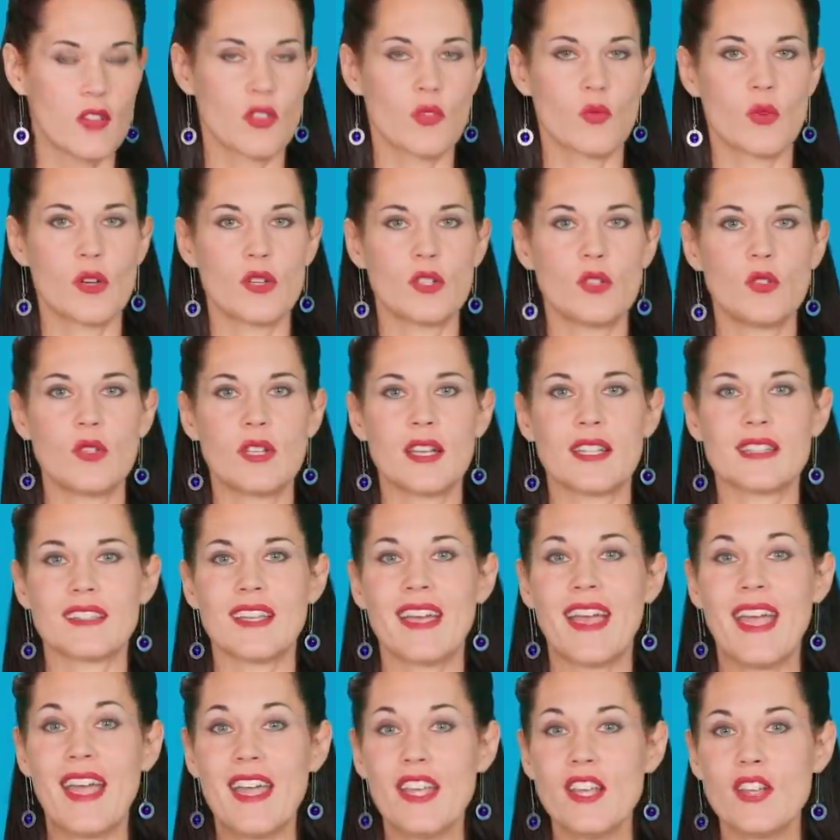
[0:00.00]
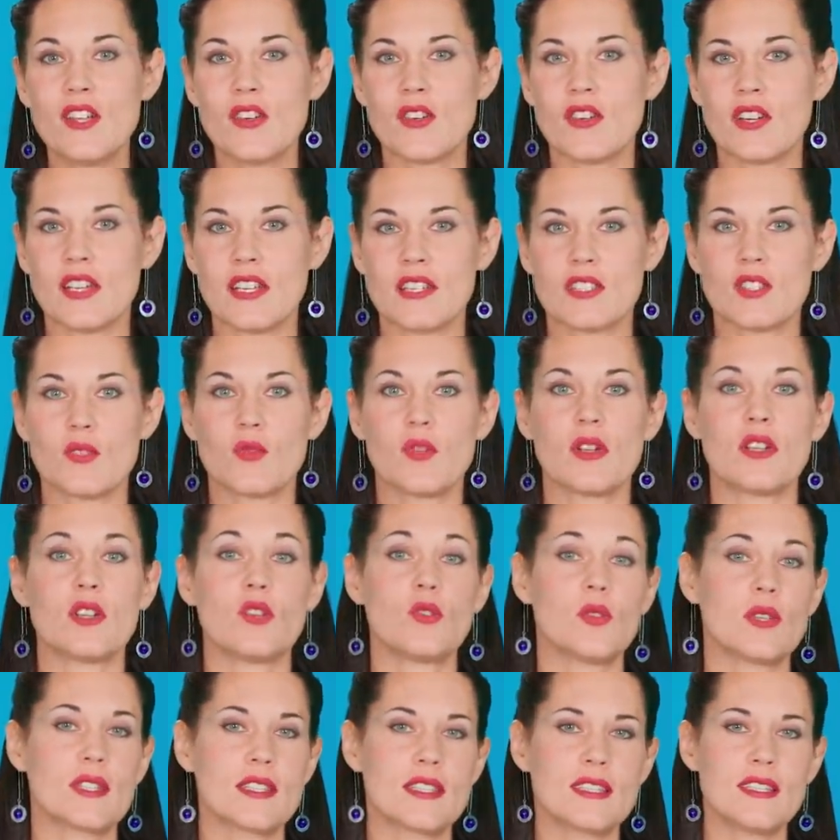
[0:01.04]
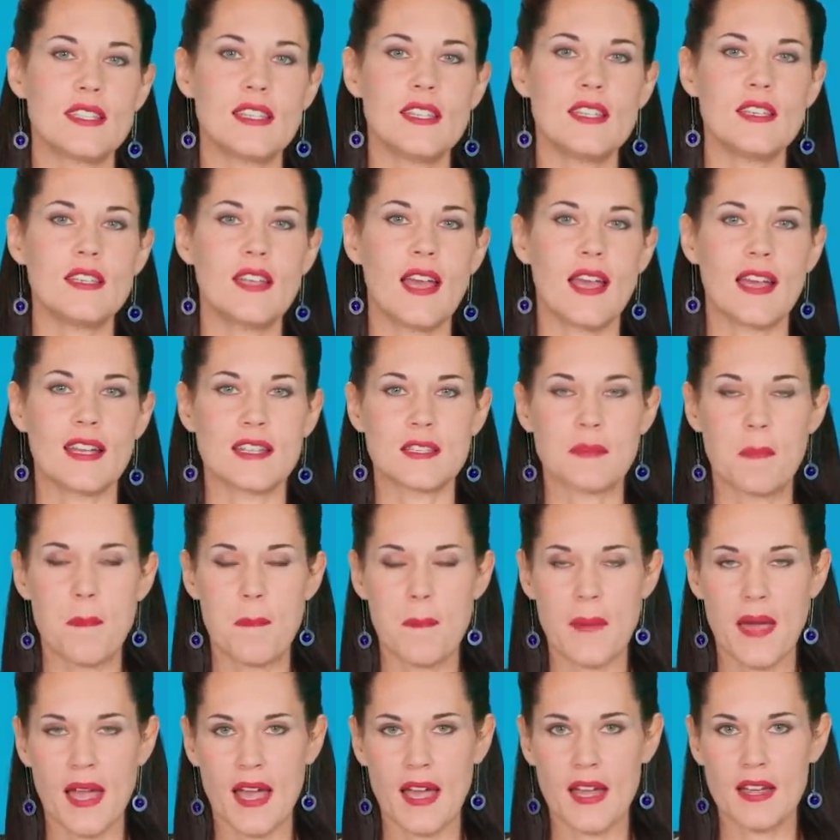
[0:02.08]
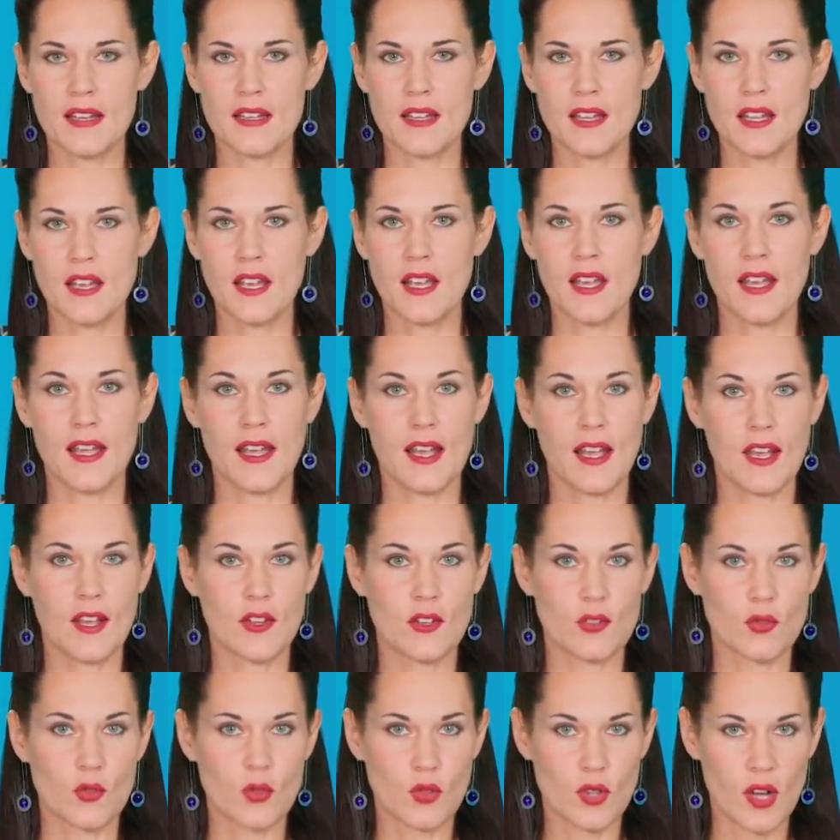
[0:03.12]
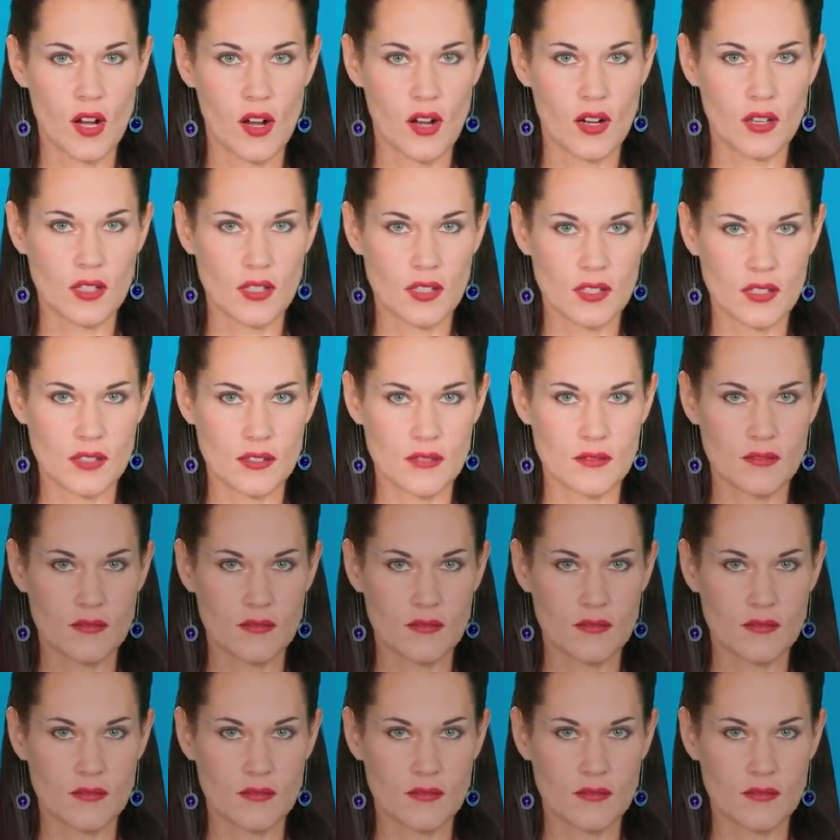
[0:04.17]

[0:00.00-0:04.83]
The one who gets angry is the one who is seen as bad and wrong.